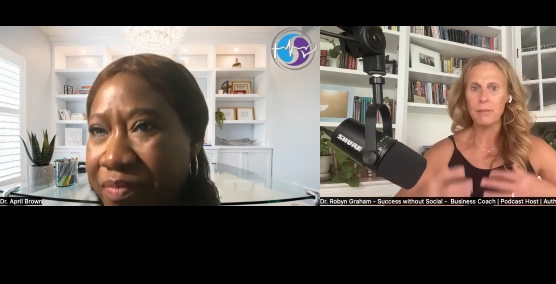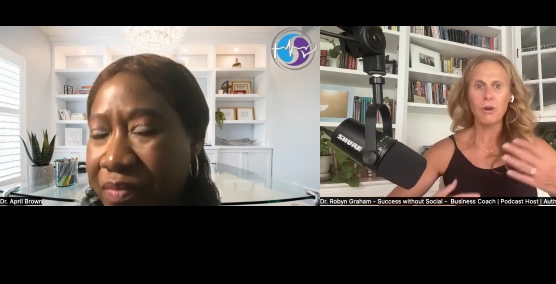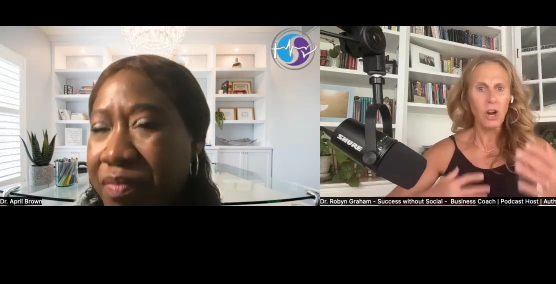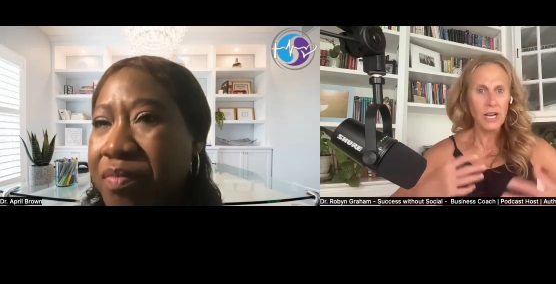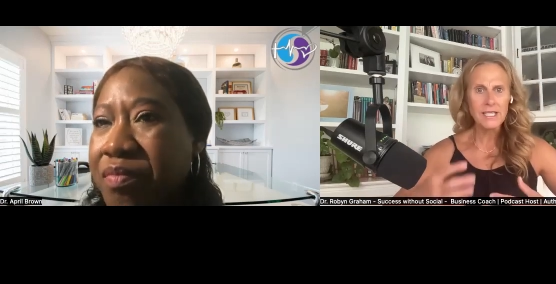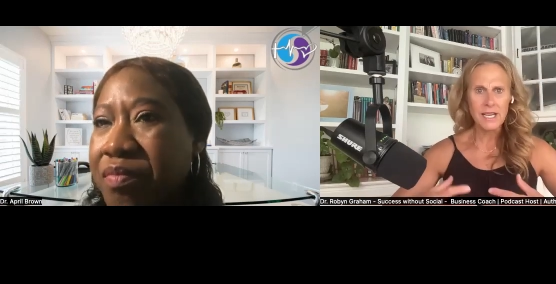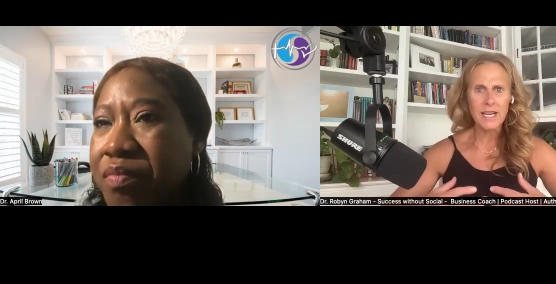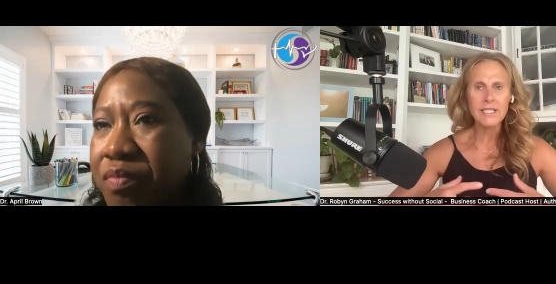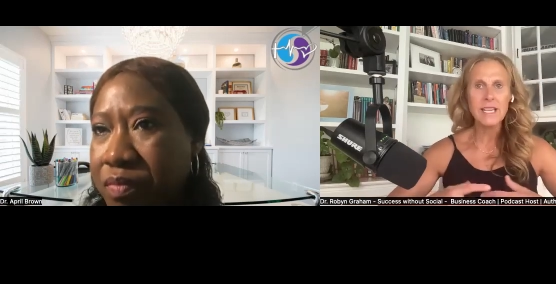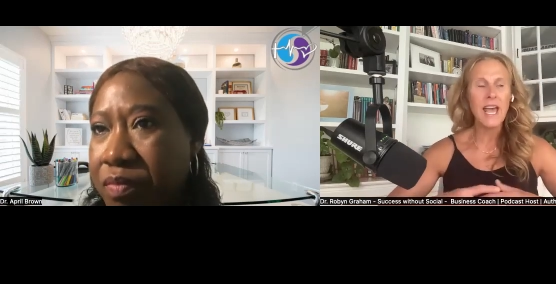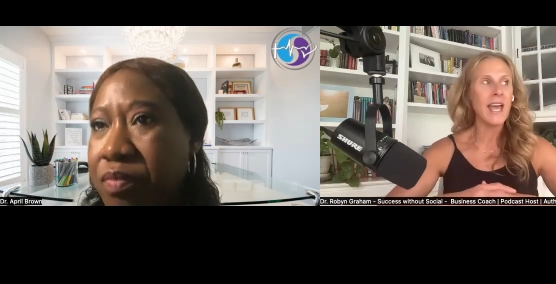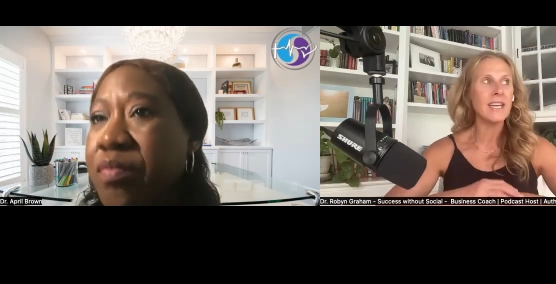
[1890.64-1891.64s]
Speaker 1: process.
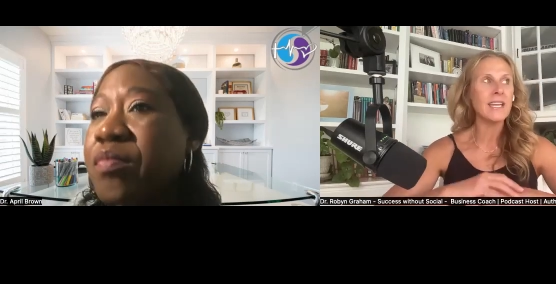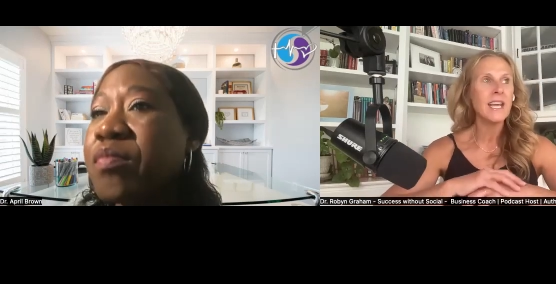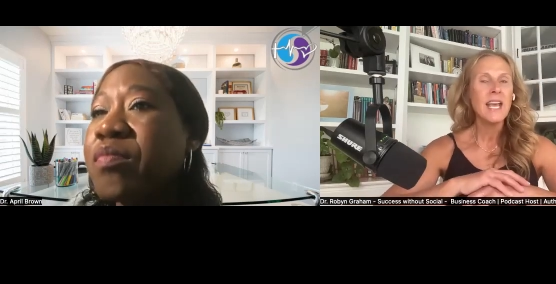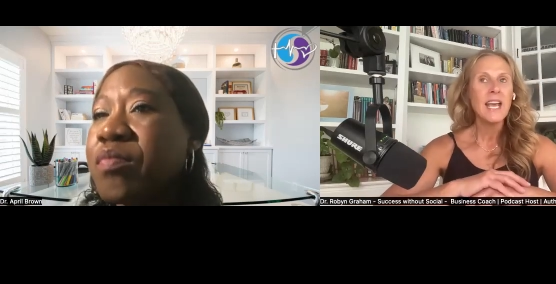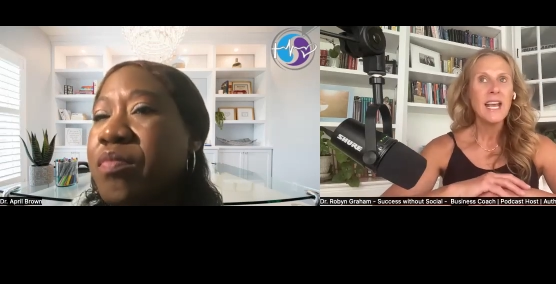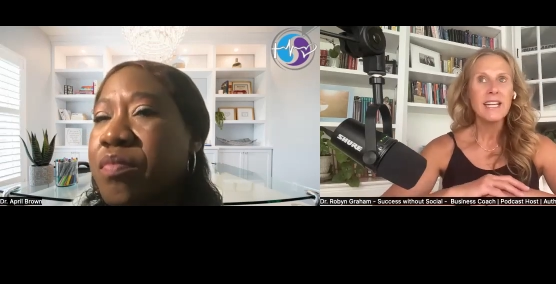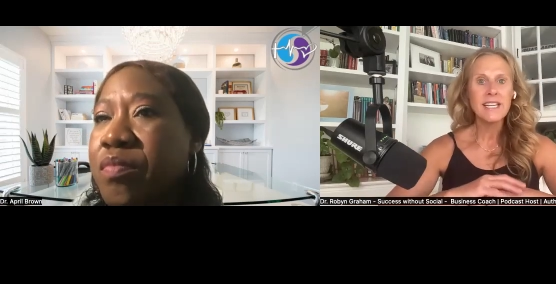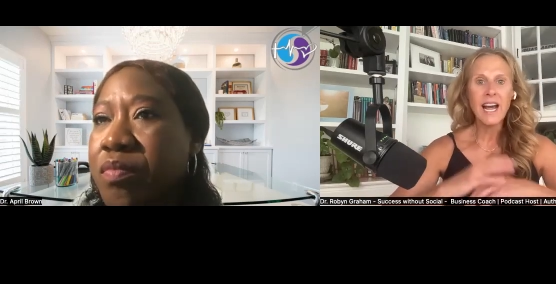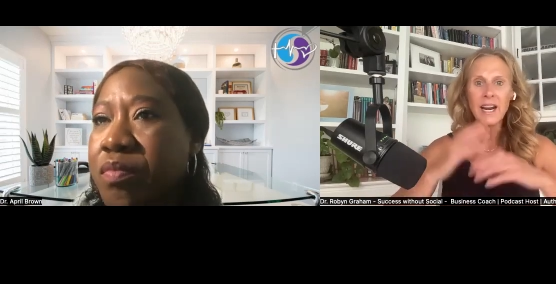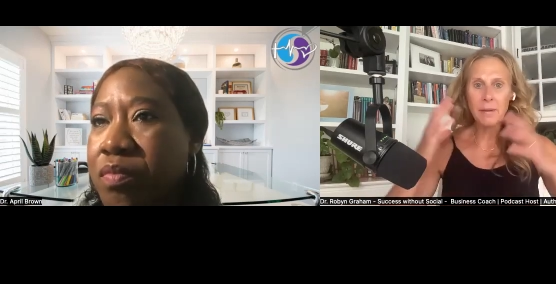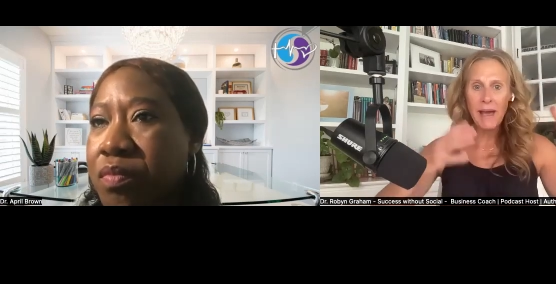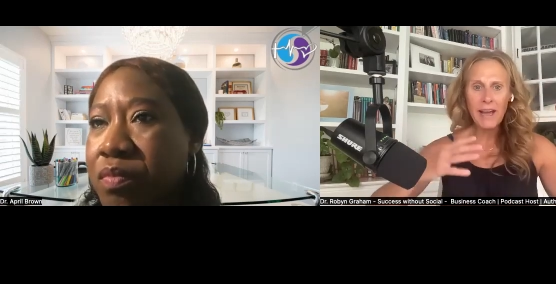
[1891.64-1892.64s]
And it's not a
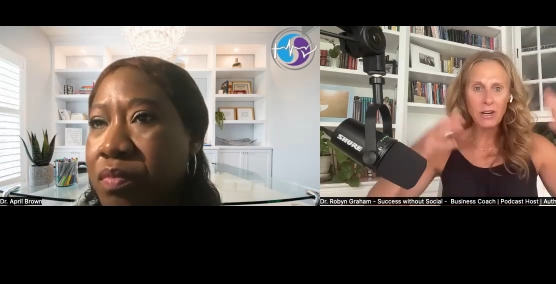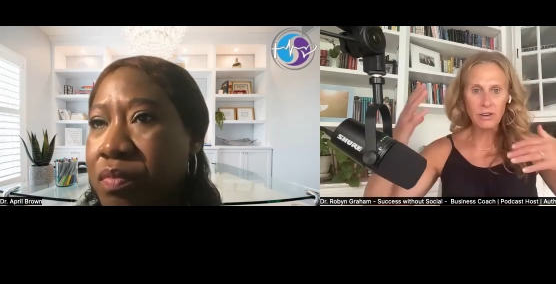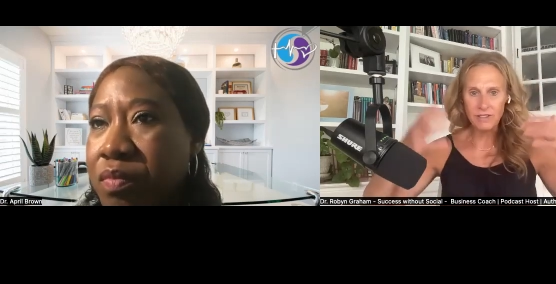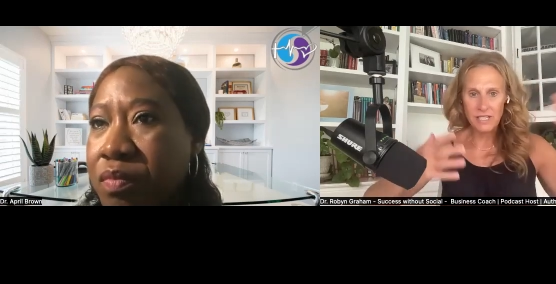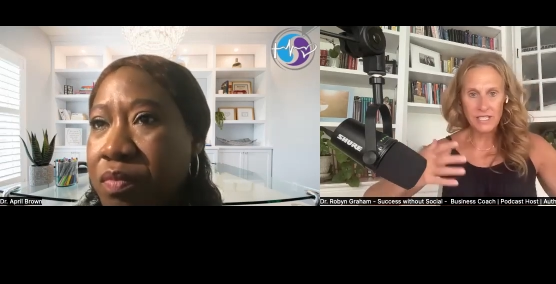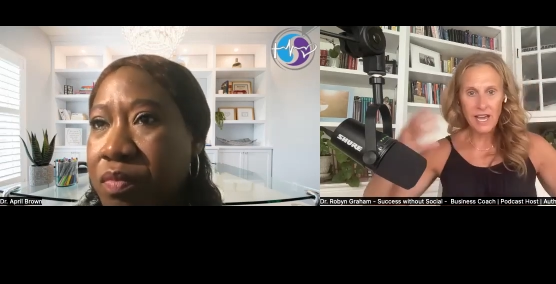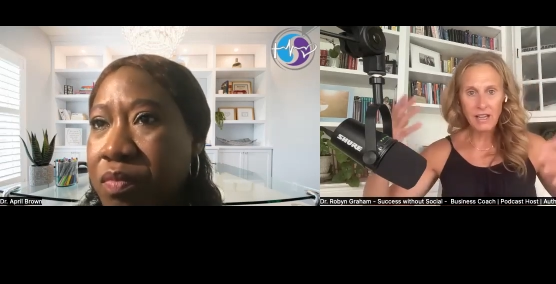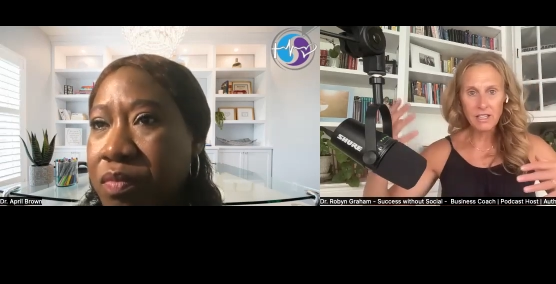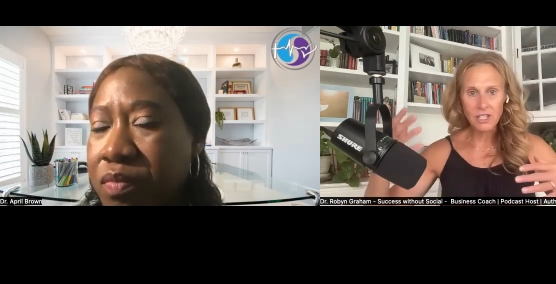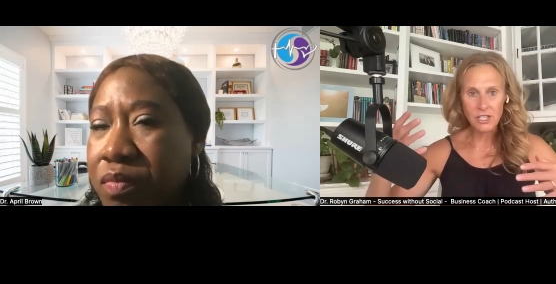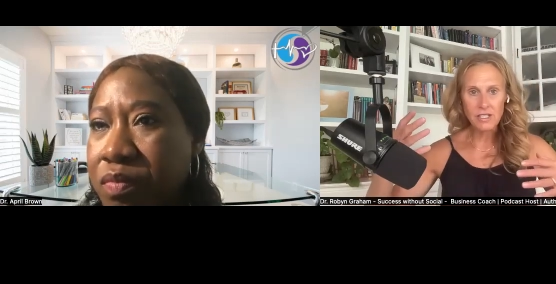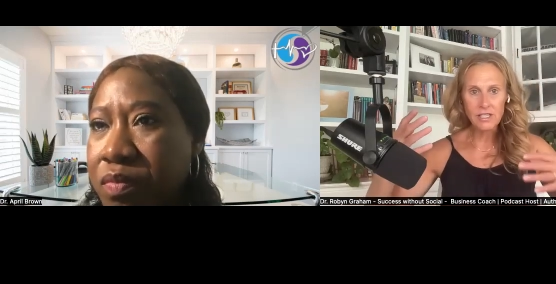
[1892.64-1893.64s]
matter of
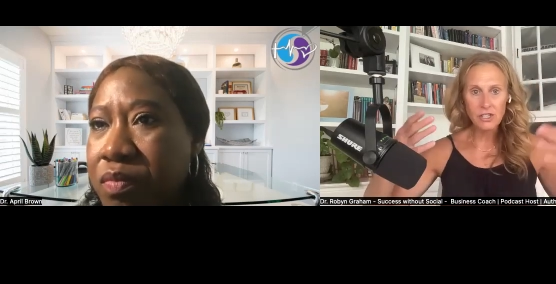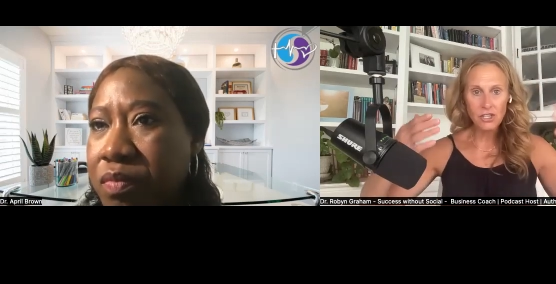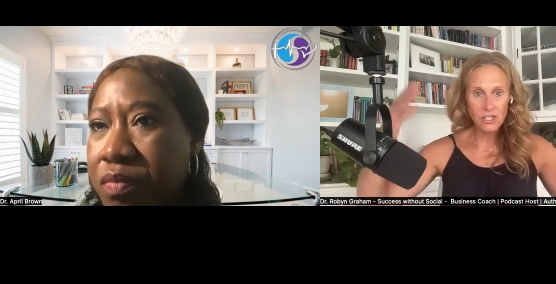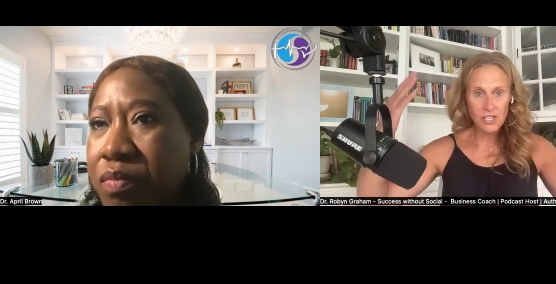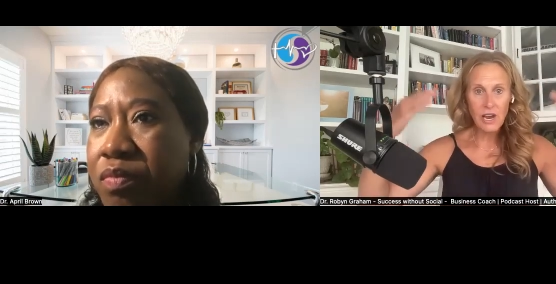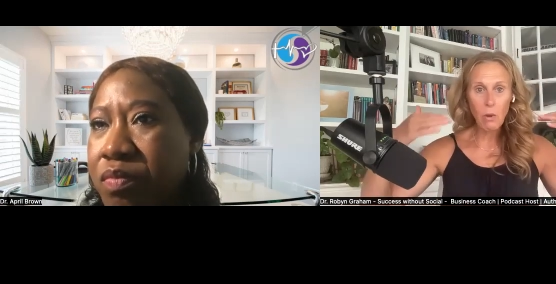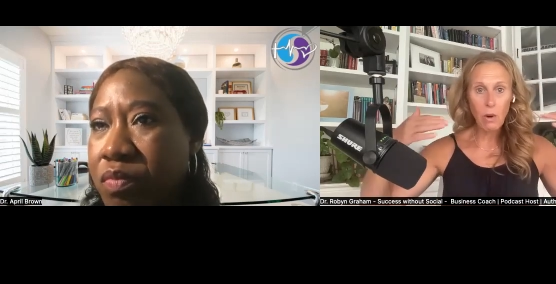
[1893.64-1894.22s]
intelligence. It's just how